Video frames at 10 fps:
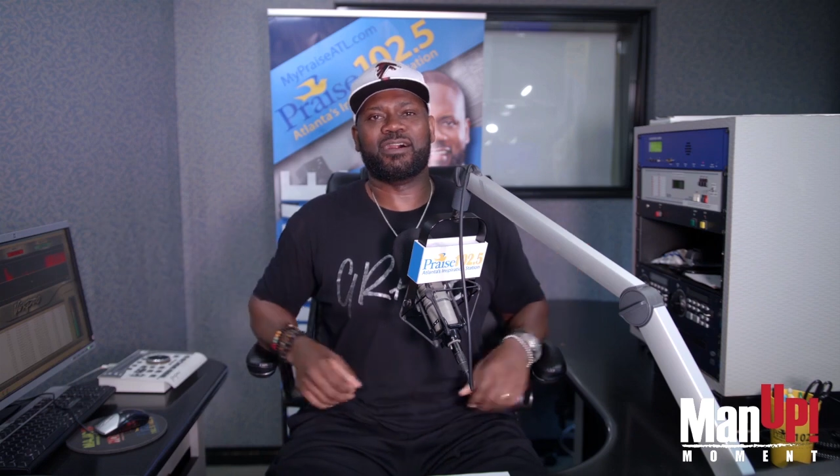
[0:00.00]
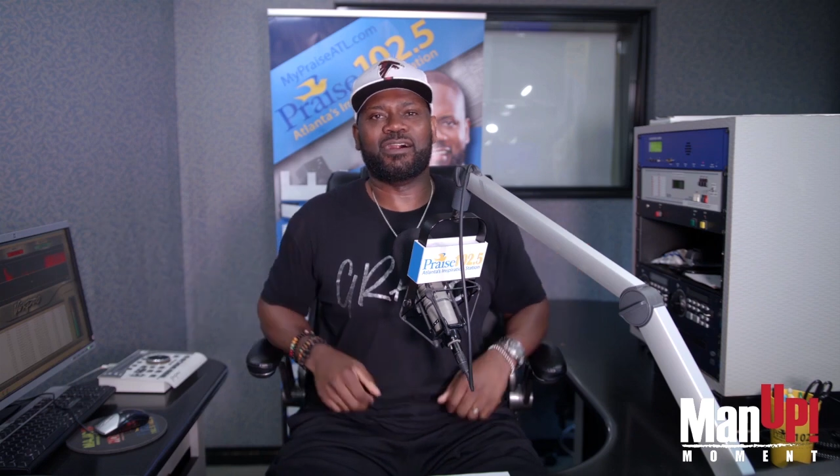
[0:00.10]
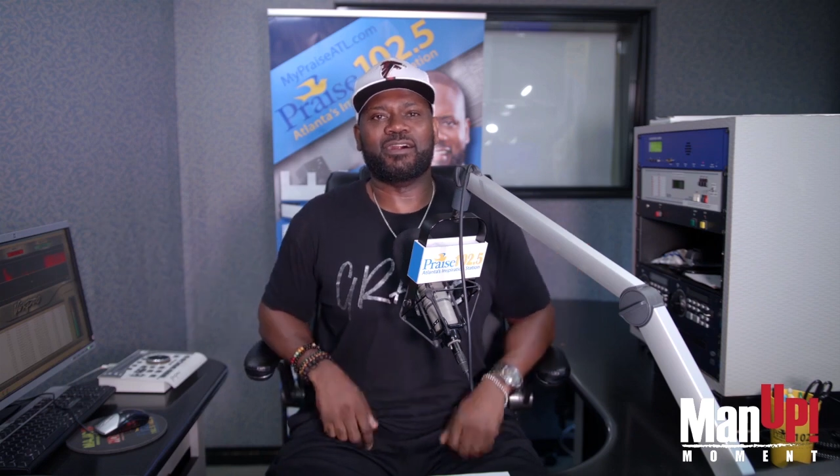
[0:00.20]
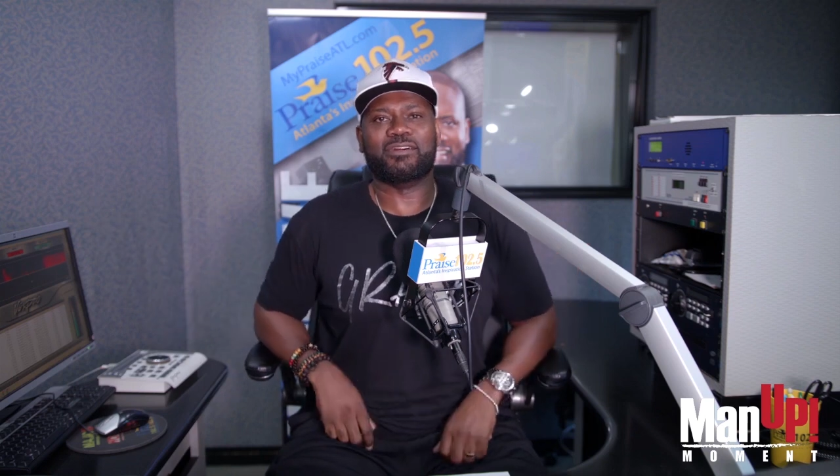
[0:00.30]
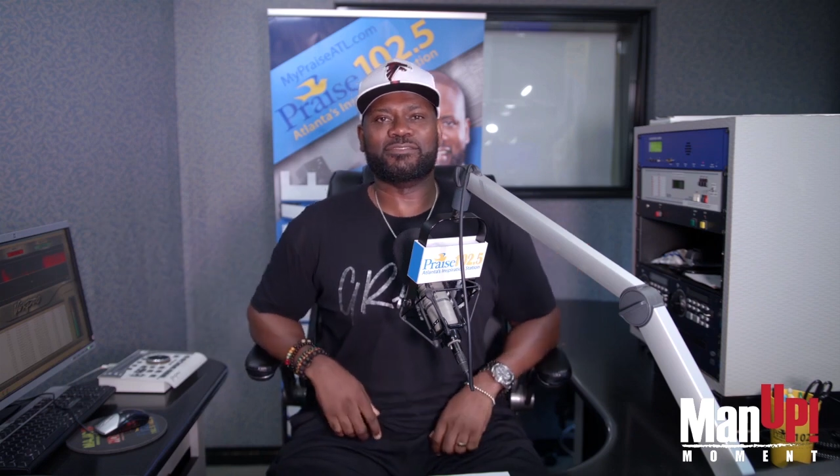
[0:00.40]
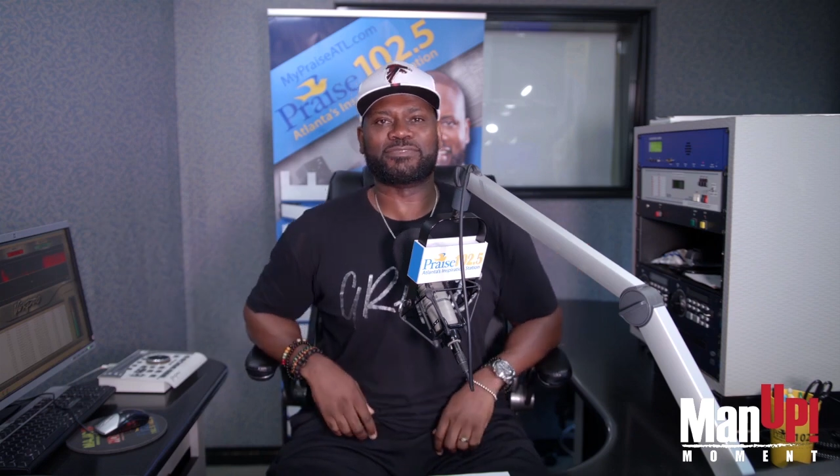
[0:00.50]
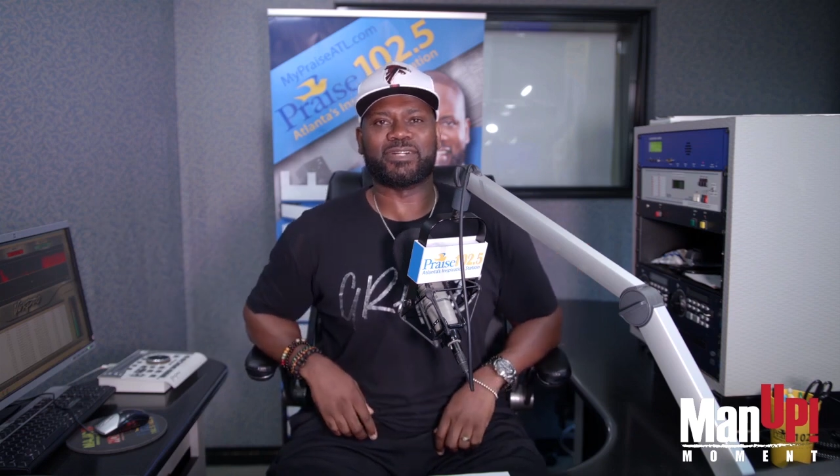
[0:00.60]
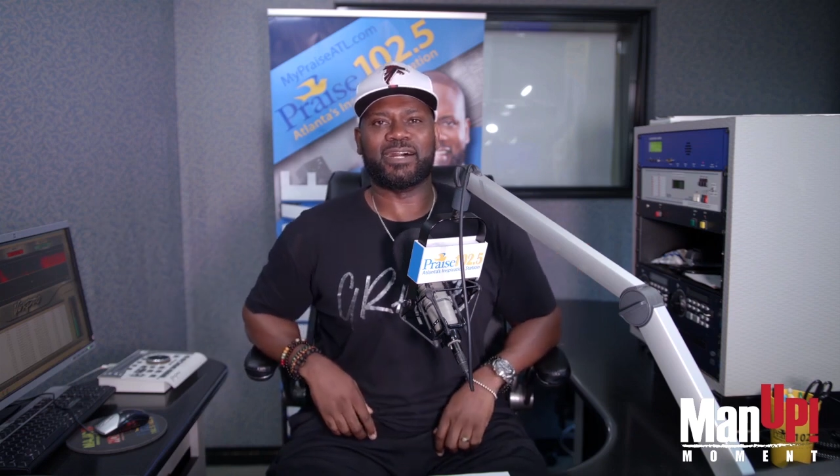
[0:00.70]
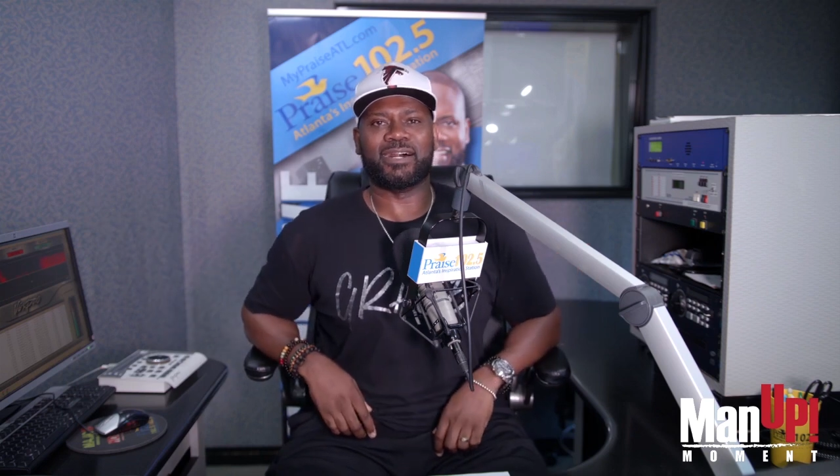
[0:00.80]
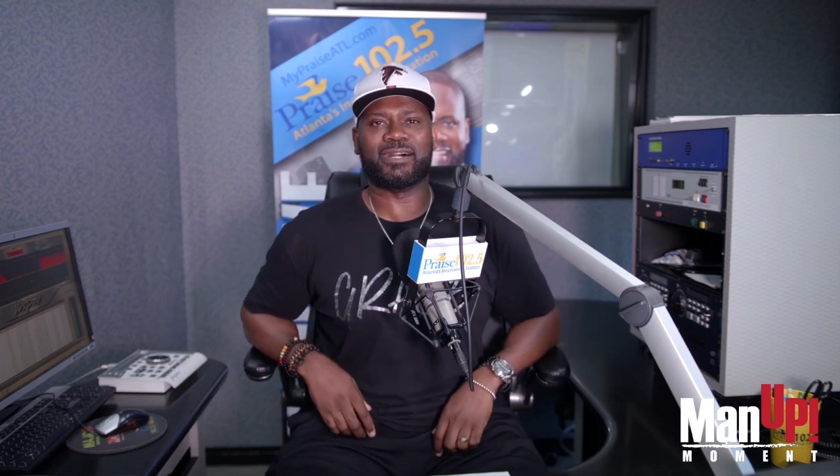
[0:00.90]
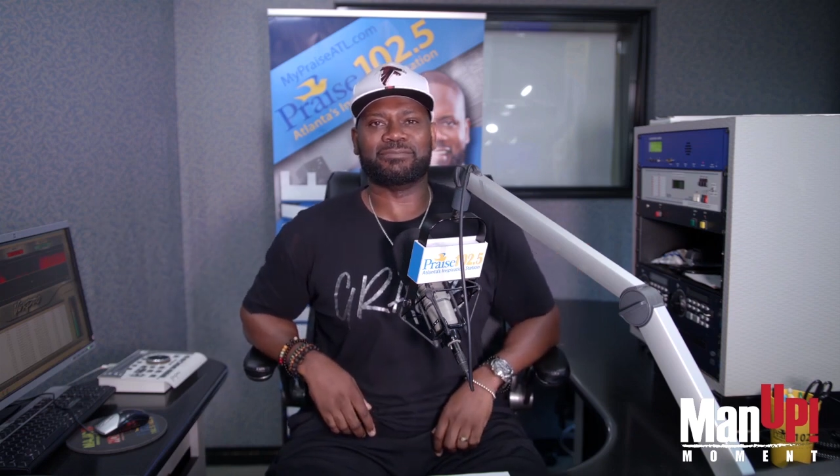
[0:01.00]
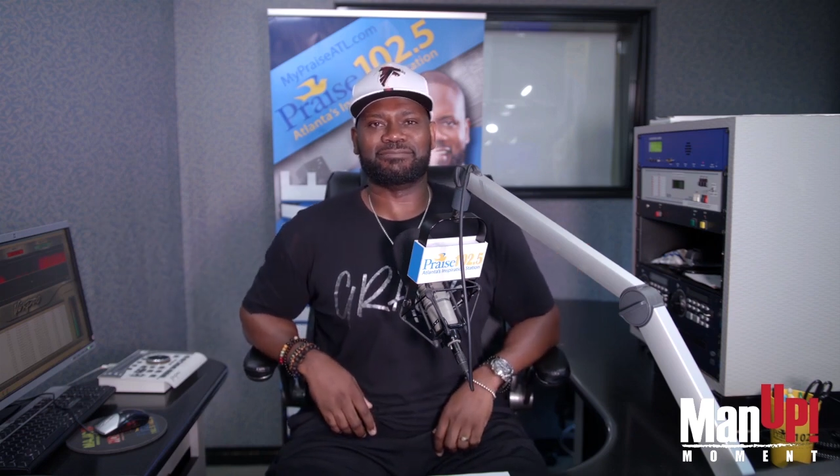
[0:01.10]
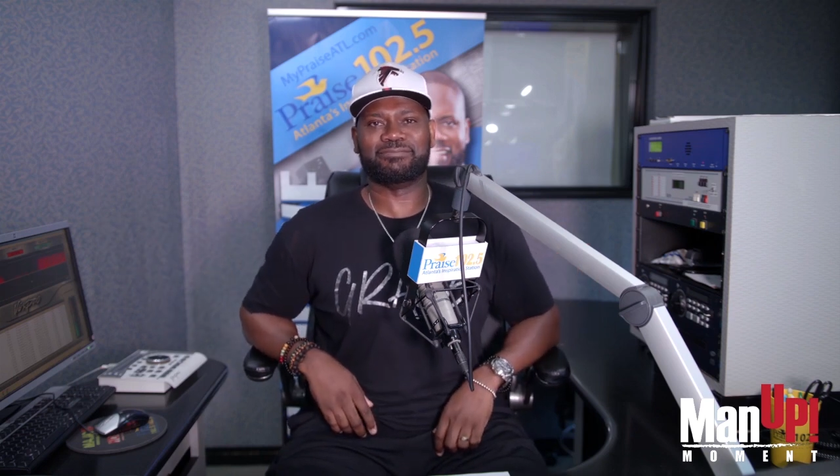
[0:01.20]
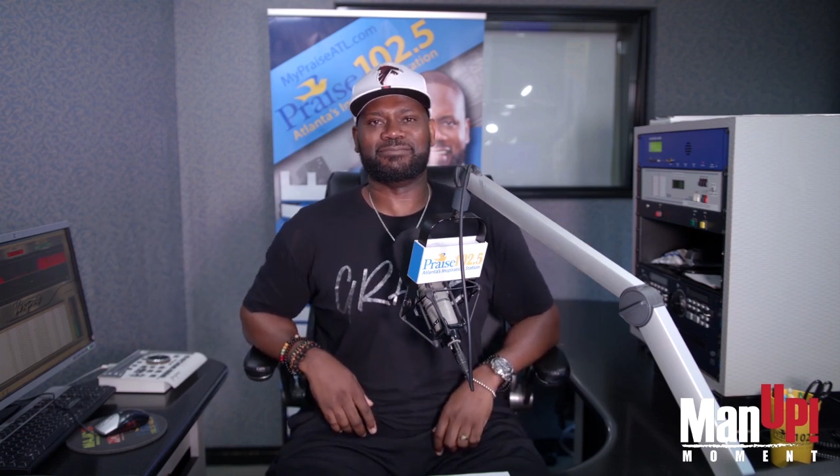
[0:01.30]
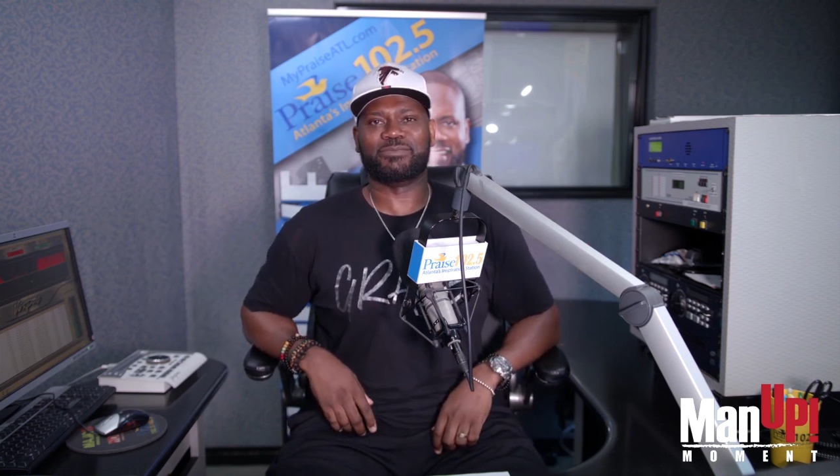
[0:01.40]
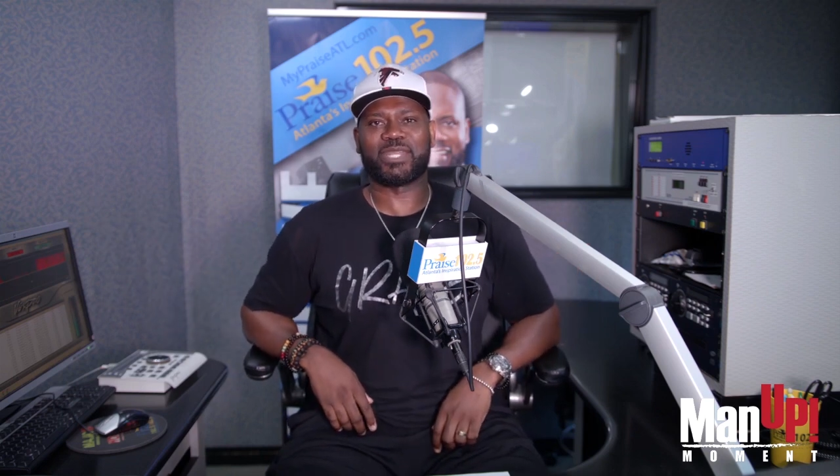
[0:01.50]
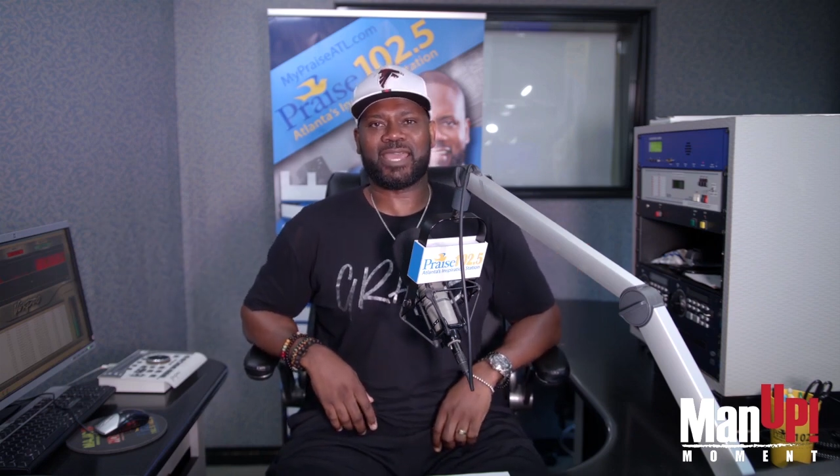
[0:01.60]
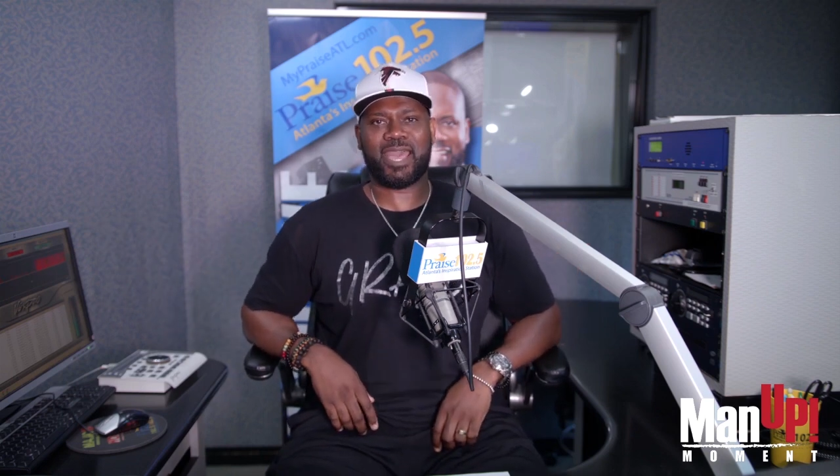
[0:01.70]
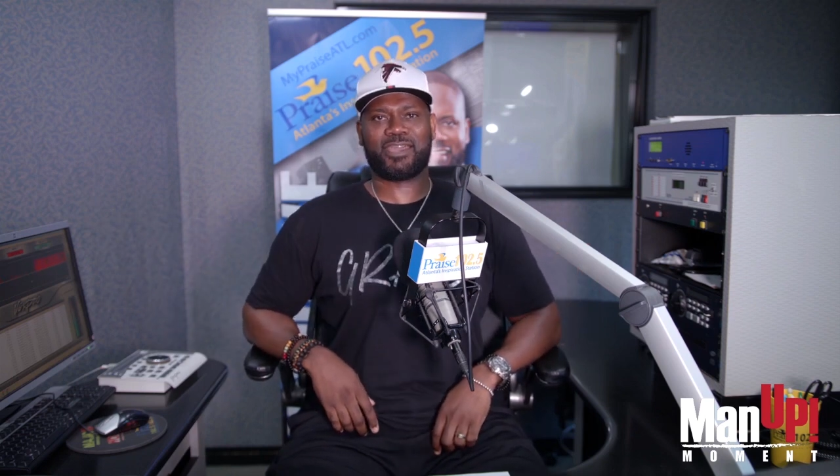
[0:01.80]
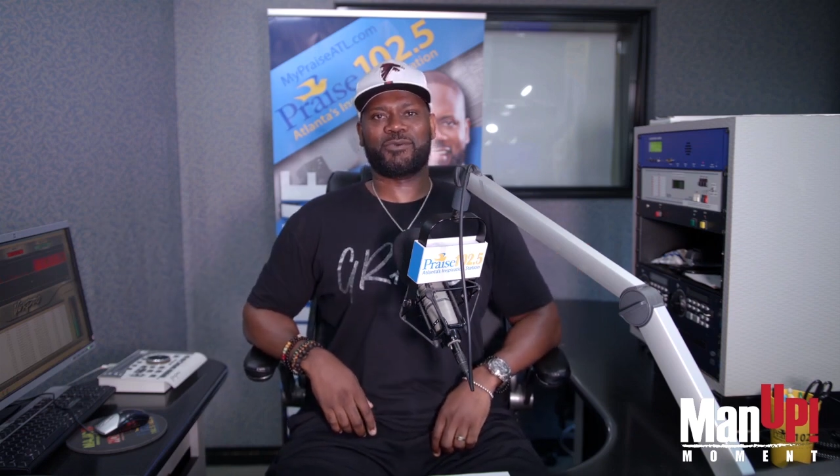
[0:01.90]
of what
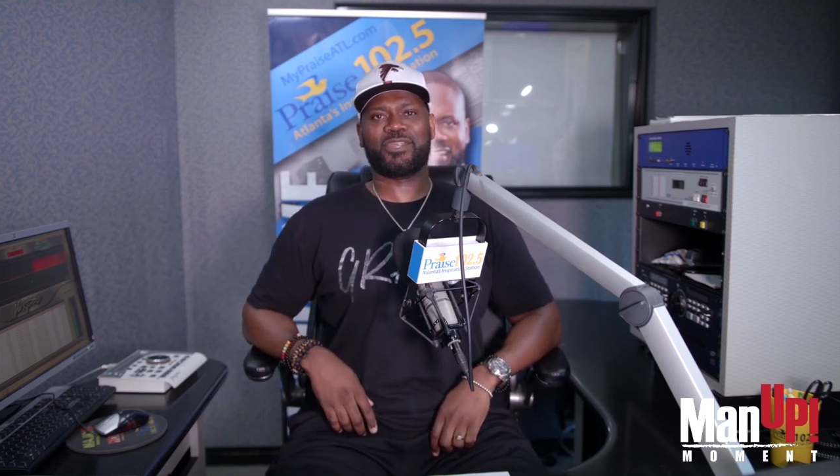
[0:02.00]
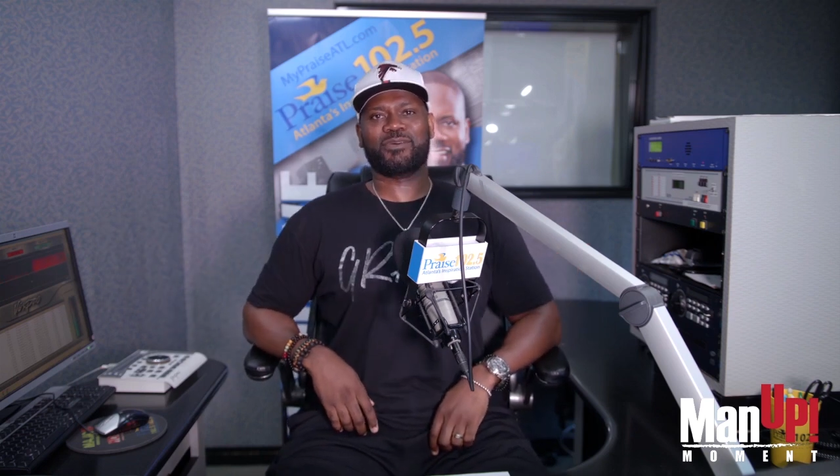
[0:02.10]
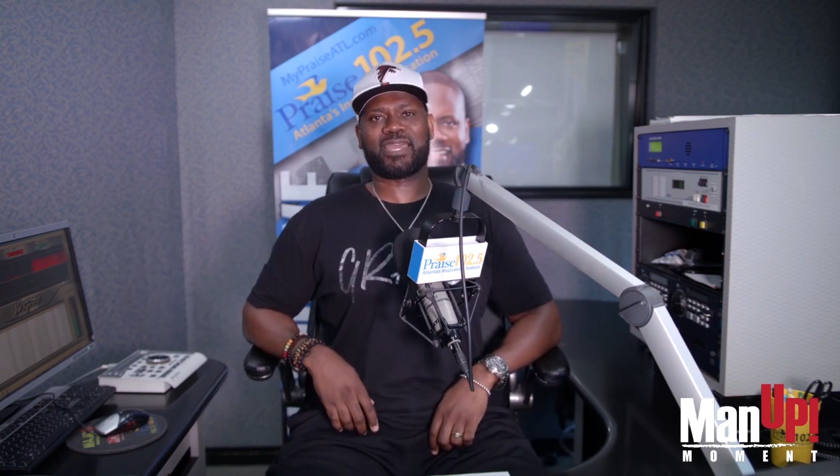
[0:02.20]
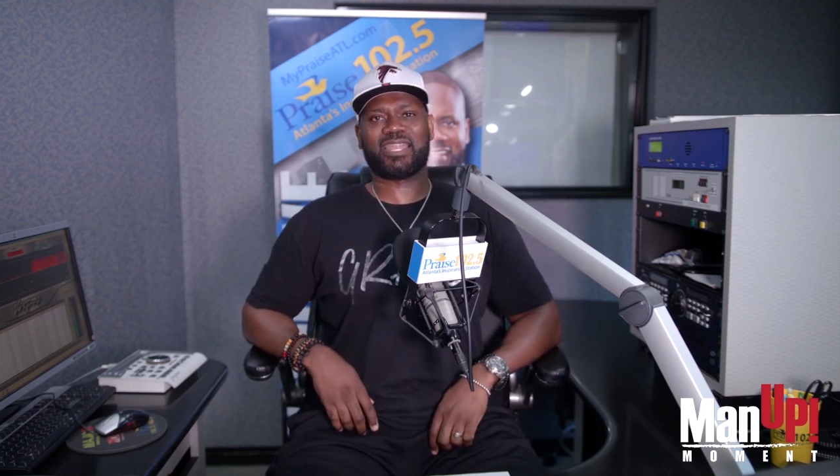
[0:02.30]
I got going on.